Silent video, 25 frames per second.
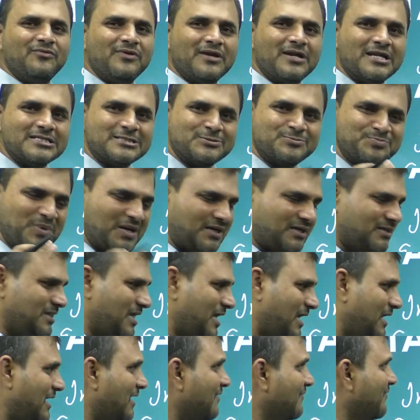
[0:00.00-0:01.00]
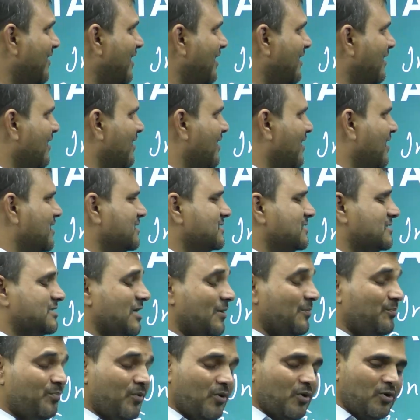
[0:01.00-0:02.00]
respect. They never
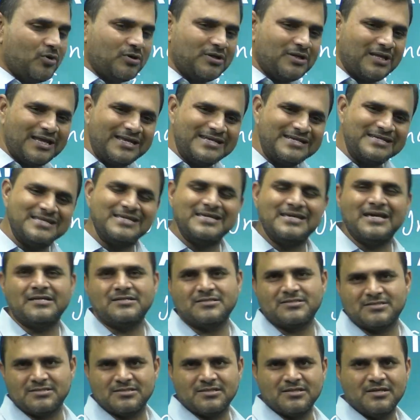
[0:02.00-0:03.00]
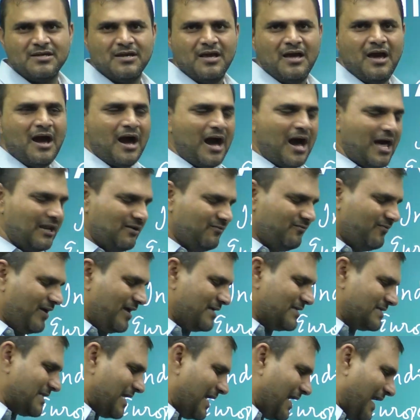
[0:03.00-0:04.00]
support Indians.
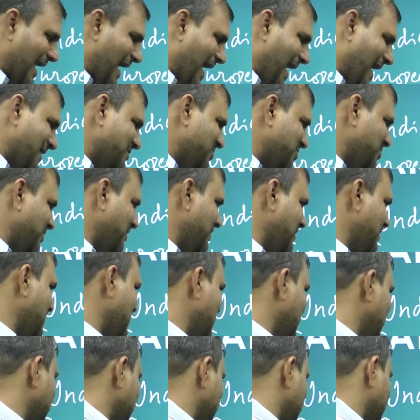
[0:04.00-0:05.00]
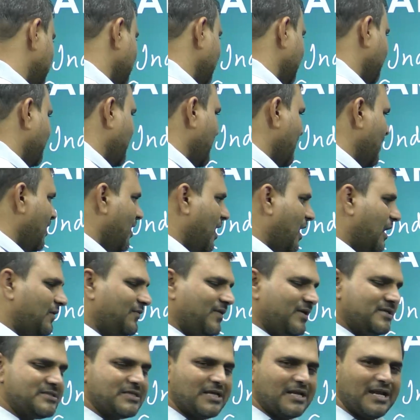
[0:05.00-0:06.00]
Always harass Indians.
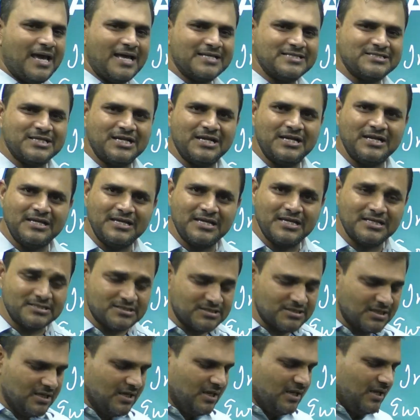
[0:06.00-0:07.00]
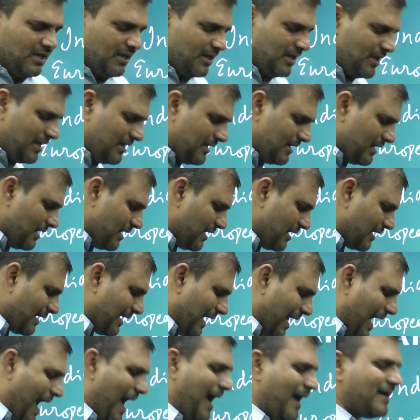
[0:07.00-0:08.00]
Always harass Indians in
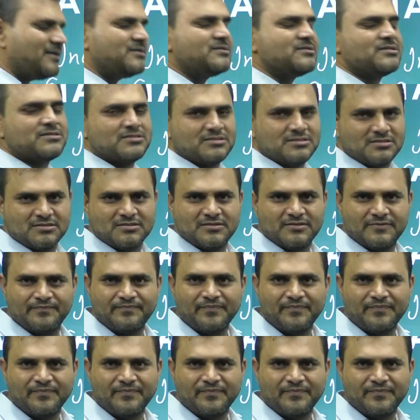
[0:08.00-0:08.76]
ranks,